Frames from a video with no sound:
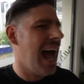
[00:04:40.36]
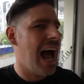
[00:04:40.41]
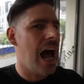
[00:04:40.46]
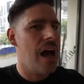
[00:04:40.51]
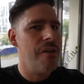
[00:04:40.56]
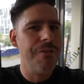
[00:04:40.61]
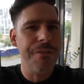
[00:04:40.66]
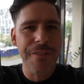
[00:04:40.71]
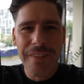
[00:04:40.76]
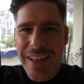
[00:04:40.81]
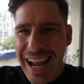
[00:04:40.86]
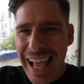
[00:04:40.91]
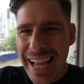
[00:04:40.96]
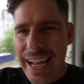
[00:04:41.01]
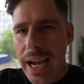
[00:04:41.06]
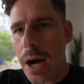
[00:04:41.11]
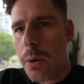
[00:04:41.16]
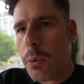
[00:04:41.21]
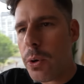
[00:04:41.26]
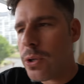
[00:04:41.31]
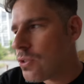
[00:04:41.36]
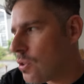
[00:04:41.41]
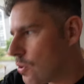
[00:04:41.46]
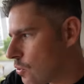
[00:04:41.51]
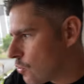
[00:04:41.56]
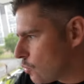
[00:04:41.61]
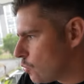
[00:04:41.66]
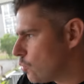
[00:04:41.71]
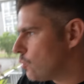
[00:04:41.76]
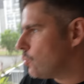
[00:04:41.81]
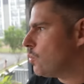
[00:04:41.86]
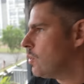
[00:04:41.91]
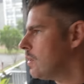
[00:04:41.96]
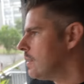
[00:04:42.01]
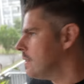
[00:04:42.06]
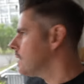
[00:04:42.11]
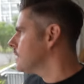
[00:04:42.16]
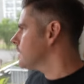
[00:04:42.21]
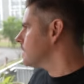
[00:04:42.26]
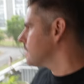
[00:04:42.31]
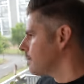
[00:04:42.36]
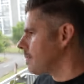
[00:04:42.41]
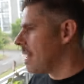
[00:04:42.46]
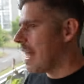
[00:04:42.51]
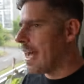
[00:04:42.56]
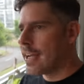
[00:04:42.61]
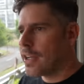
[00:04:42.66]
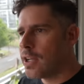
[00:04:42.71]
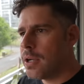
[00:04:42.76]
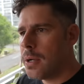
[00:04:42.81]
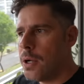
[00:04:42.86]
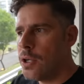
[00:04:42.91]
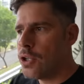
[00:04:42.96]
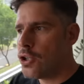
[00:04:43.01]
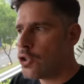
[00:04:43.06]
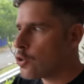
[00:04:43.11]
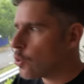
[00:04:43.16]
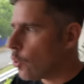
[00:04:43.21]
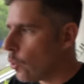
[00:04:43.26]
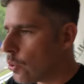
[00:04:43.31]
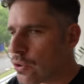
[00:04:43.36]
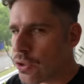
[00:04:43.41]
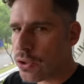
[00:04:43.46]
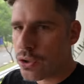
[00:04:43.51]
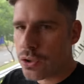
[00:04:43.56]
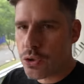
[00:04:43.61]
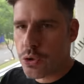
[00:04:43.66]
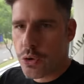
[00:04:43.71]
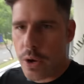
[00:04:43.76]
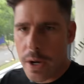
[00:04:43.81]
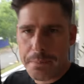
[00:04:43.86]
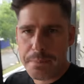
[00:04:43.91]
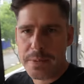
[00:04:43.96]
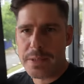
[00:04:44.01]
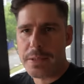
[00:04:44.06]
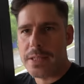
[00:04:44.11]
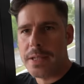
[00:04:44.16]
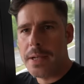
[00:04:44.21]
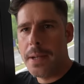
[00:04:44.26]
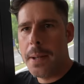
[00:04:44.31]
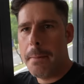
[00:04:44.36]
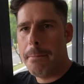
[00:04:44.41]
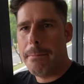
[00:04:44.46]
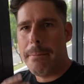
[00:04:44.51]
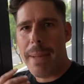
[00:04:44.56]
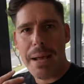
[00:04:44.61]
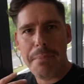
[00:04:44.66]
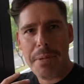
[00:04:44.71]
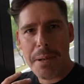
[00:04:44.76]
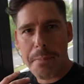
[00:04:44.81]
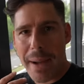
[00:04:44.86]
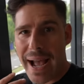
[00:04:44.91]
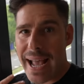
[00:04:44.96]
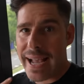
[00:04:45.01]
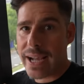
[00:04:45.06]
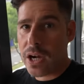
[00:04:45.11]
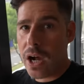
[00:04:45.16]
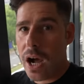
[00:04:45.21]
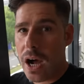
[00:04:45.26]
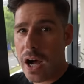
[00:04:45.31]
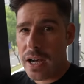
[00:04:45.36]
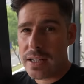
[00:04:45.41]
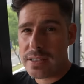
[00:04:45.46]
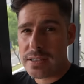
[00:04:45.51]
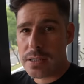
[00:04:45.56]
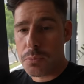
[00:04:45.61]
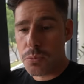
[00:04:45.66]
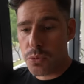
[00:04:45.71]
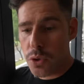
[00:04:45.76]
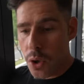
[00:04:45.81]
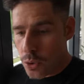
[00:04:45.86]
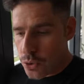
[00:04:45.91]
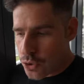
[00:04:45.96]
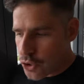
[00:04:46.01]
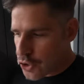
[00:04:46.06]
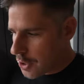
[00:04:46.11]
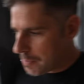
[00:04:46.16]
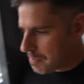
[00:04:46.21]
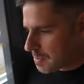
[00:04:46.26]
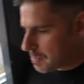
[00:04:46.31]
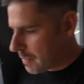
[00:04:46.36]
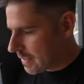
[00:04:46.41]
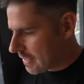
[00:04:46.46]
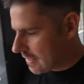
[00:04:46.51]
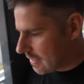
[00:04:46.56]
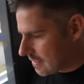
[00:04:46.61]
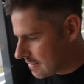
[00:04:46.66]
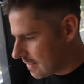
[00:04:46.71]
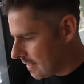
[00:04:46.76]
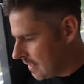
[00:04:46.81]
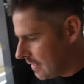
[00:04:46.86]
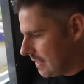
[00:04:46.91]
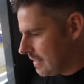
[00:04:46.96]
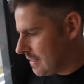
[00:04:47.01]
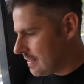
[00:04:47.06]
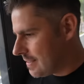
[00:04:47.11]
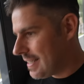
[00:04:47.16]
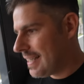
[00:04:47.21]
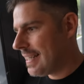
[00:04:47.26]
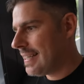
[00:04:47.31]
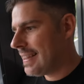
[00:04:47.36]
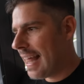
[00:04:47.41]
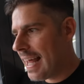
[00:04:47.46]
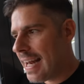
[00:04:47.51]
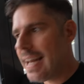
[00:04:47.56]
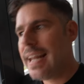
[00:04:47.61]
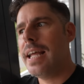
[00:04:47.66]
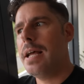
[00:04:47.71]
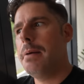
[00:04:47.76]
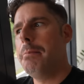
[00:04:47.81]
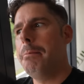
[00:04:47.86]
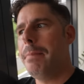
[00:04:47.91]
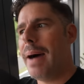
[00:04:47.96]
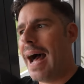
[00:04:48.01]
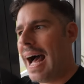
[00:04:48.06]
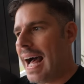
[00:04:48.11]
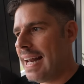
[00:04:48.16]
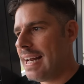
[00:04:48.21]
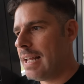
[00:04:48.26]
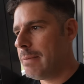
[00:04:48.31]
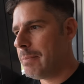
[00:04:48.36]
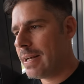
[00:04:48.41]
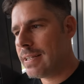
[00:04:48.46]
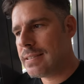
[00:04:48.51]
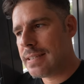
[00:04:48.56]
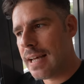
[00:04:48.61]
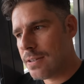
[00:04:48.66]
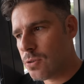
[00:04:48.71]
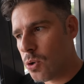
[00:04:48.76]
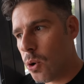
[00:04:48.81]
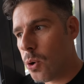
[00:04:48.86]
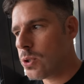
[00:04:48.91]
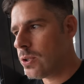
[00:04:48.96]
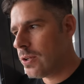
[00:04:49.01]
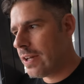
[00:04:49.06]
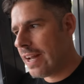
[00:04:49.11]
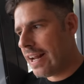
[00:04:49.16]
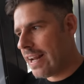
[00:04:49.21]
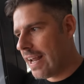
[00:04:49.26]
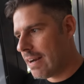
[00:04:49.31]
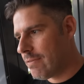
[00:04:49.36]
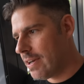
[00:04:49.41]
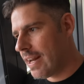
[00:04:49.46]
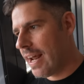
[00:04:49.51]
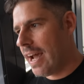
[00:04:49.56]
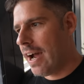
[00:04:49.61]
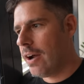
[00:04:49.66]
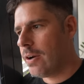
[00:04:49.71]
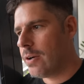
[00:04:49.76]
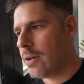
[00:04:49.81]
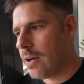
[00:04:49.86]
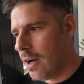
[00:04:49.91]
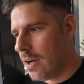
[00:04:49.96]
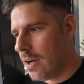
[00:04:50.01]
I feel like I want to do some like short trips, maybe by car, some road trips, because seeing Nelly in Bali, because I talk to Nelly every day on